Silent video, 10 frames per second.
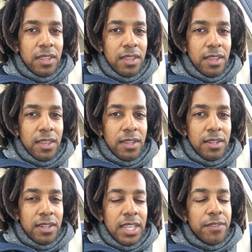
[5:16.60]

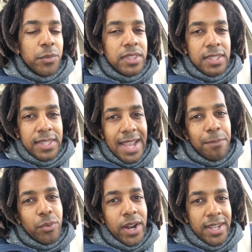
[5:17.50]
And even within that
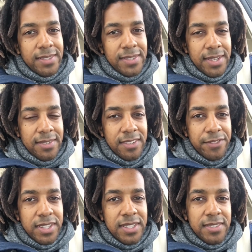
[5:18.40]
process
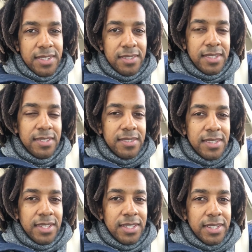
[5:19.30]
of
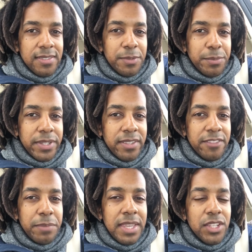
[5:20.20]
consistency and discipline,
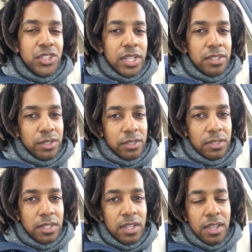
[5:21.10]
of being
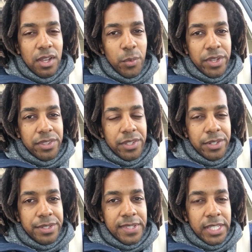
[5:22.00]
gentle with
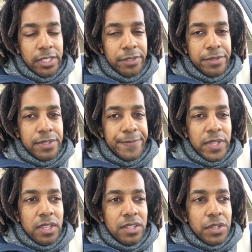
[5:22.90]
ourselves.
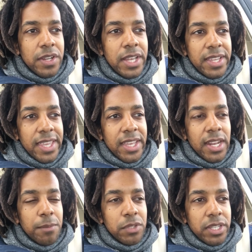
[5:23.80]
So again,
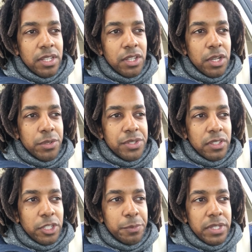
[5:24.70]
I'm looking to go just a
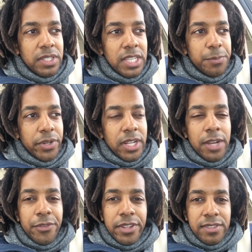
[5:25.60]
little bit deeper in
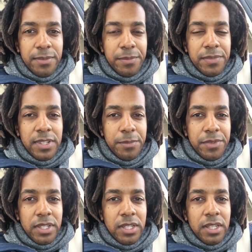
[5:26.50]
covering some
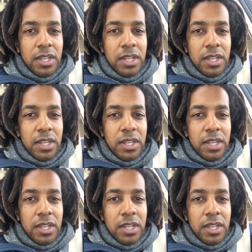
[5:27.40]
of the